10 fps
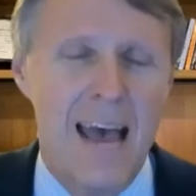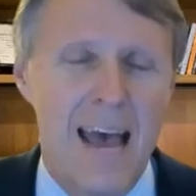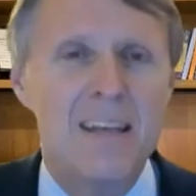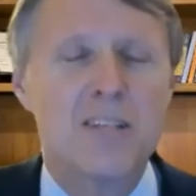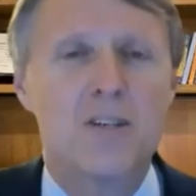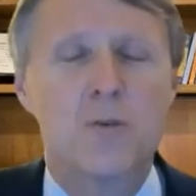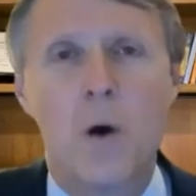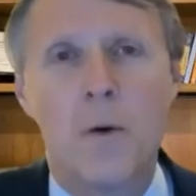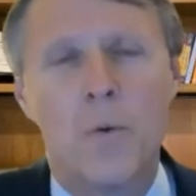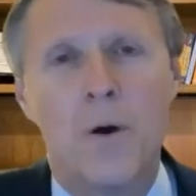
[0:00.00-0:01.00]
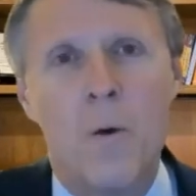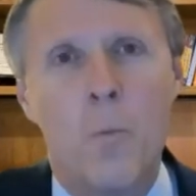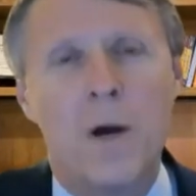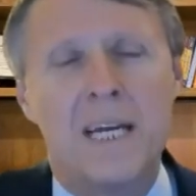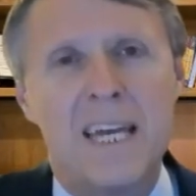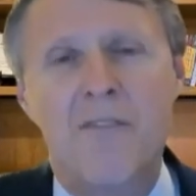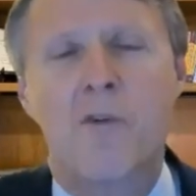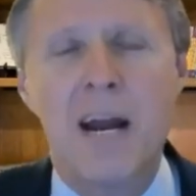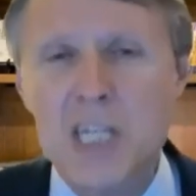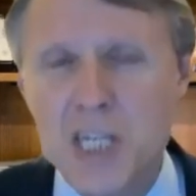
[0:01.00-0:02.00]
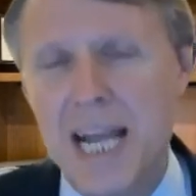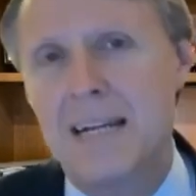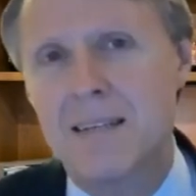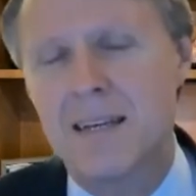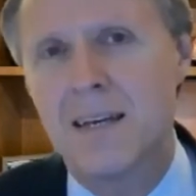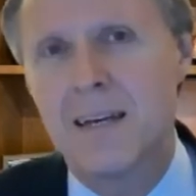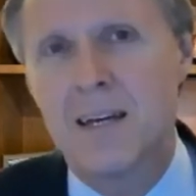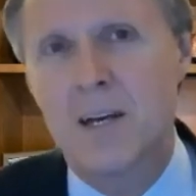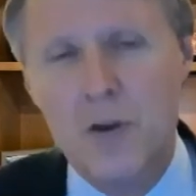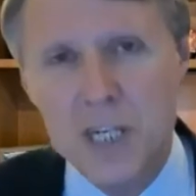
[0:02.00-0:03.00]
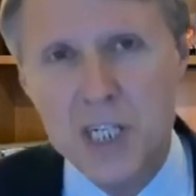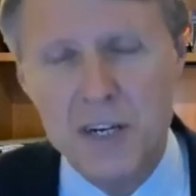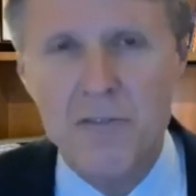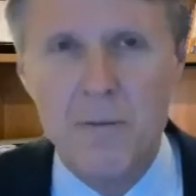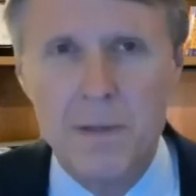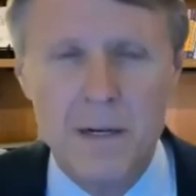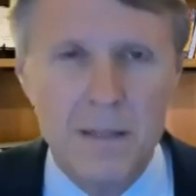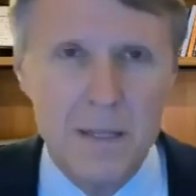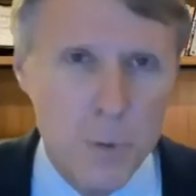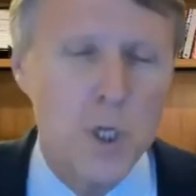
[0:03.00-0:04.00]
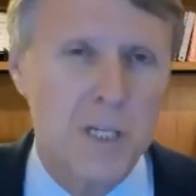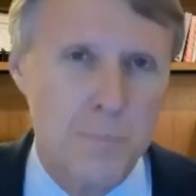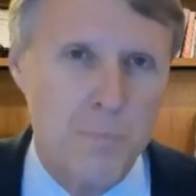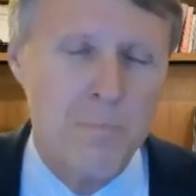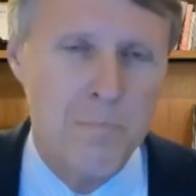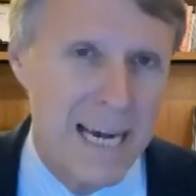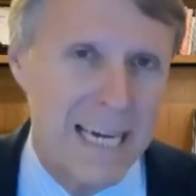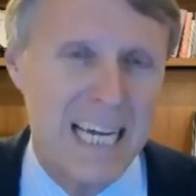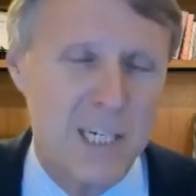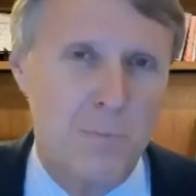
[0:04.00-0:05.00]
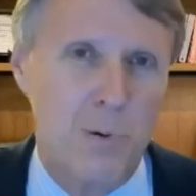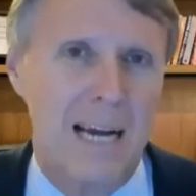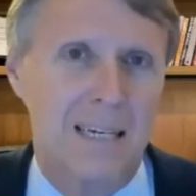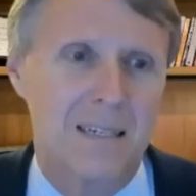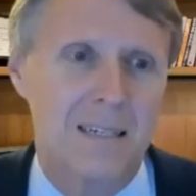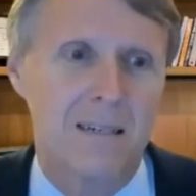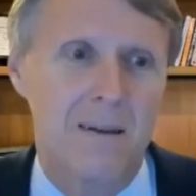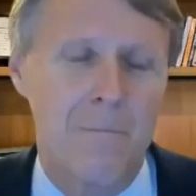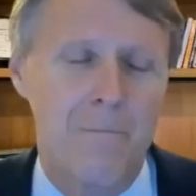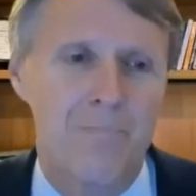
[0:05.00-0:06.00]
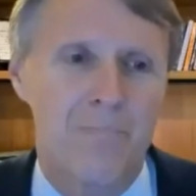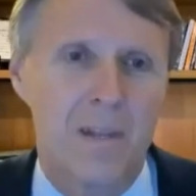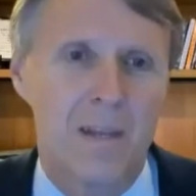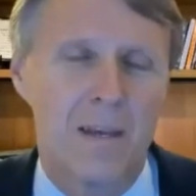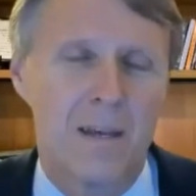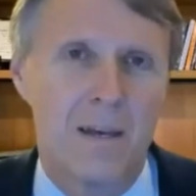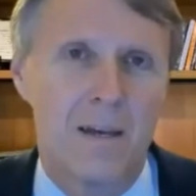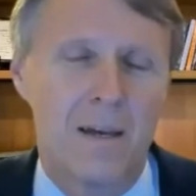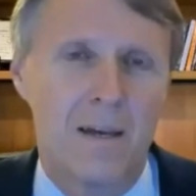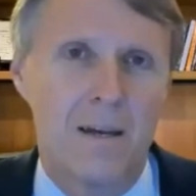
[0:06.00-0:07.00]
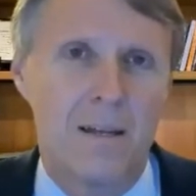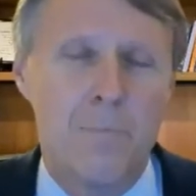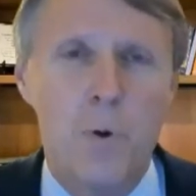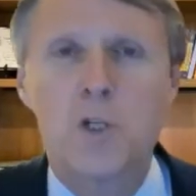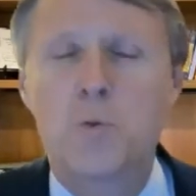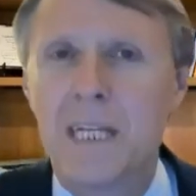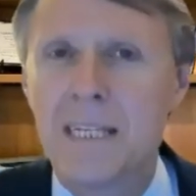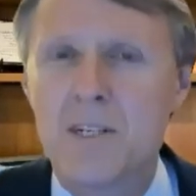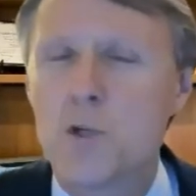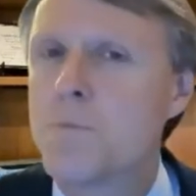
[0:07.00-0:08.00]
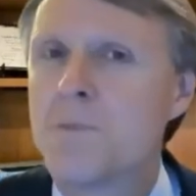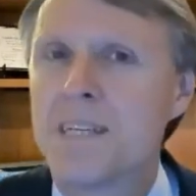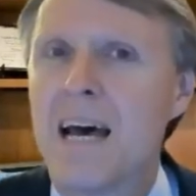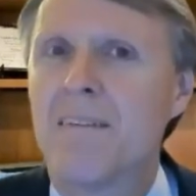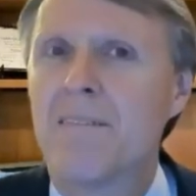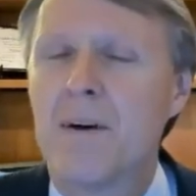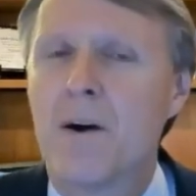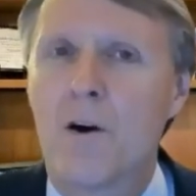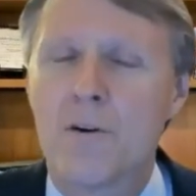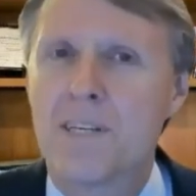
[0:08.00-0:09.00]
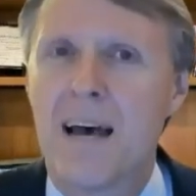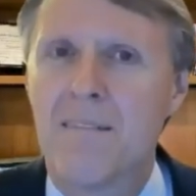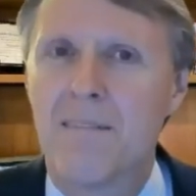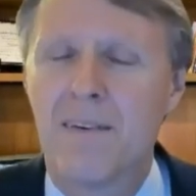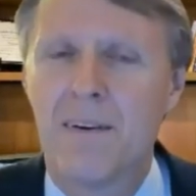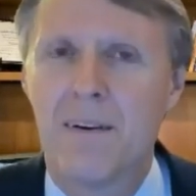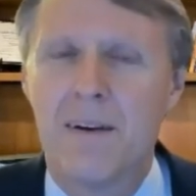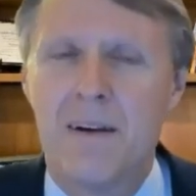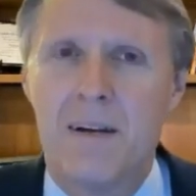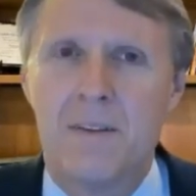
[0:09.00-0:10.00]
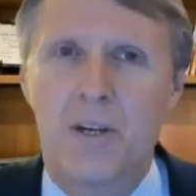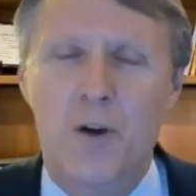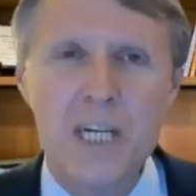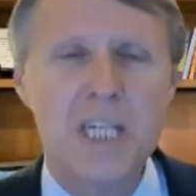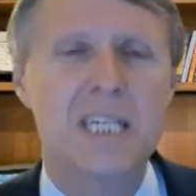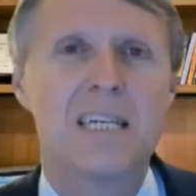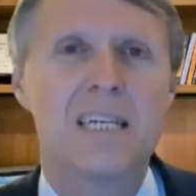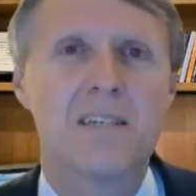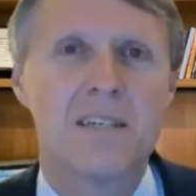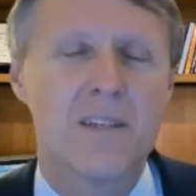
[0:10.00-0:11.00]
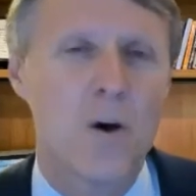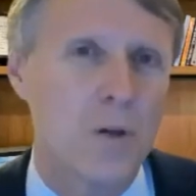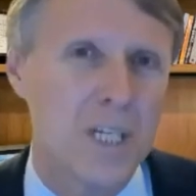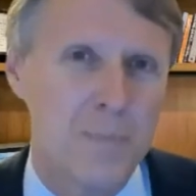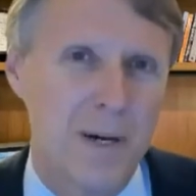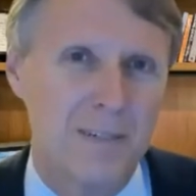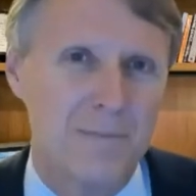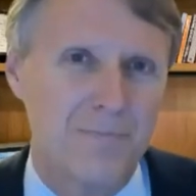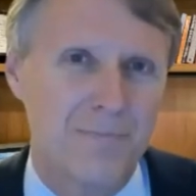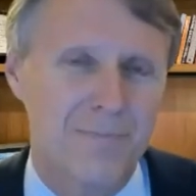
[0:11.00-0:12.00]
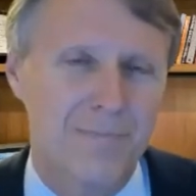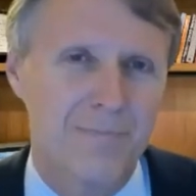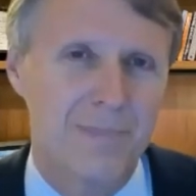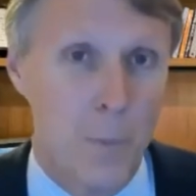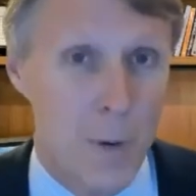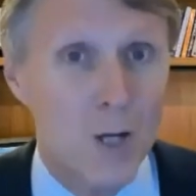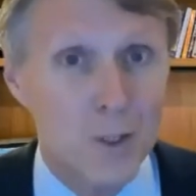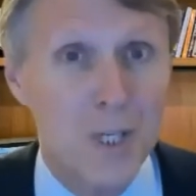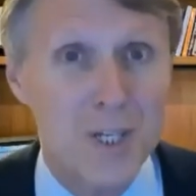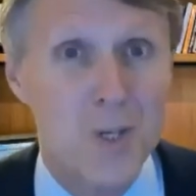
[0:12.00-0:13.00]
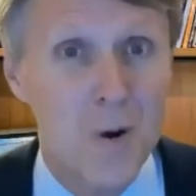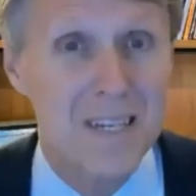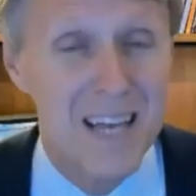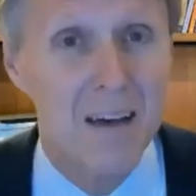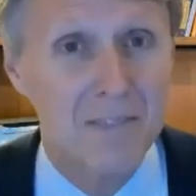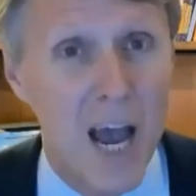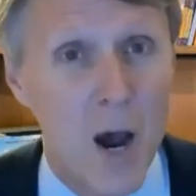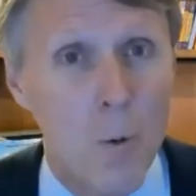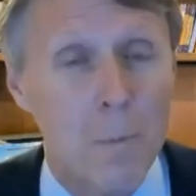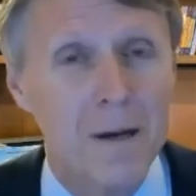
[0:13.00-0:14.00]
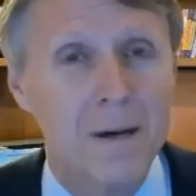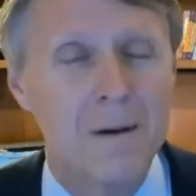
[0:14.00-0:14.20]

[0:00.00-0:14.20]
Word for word: And this is what, what differentiates the Christian from the, the Buddhist meditation practice. The Buddhist will listen to himself or herself. The Christians listen to the Holy Spirit. And we also listen to ourselves, I hope.